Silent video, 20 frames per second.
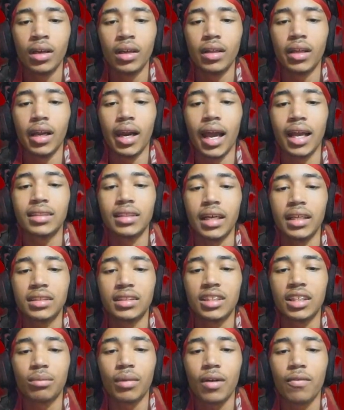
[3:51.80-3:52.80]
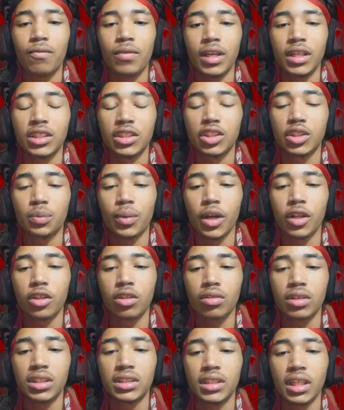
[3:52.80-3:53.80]
The next instant, my vision spun
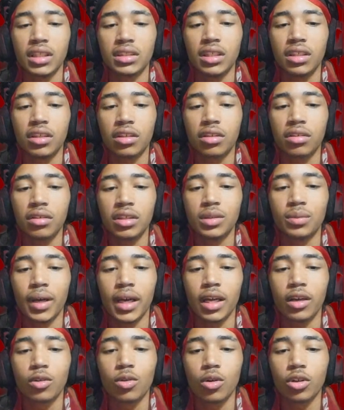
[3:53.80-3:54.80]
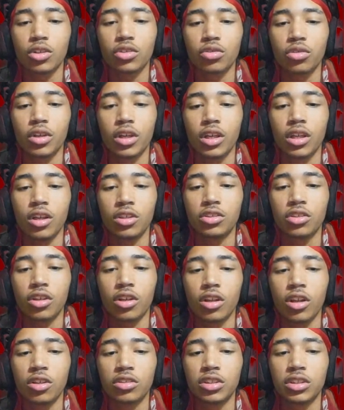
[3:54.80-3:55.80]
360 degrees, my head corkscrewing closer
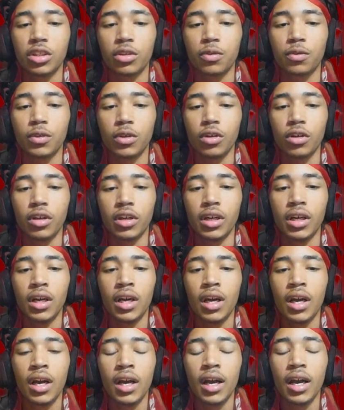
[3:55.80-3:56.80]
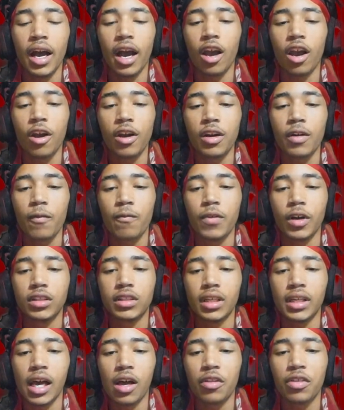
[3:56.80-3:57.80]
and closer to the floor. I heard and
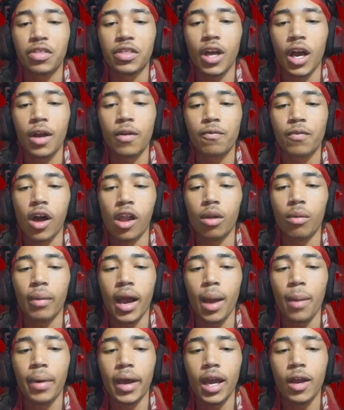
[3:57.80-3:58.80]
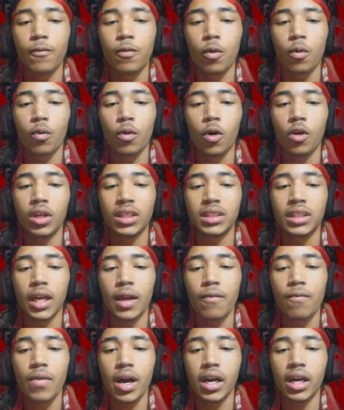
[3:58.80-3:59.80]
felt a loud thud followed by a painful roll
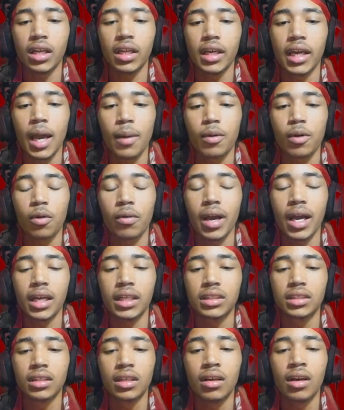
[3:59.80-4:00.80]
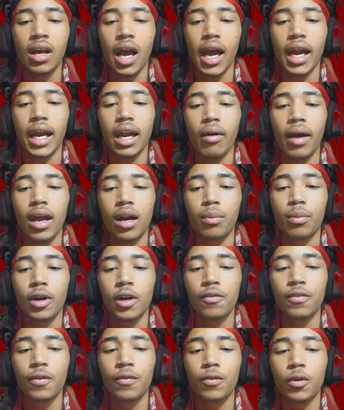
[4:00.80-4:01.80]
until I finally came to rest. I now had a
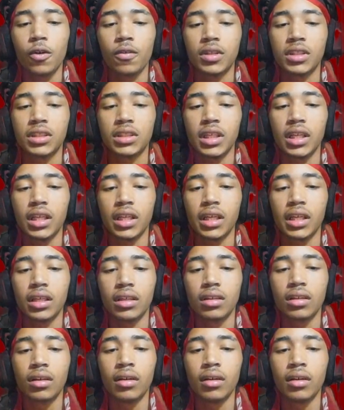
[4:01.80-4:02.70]
perfect view of the ceiling.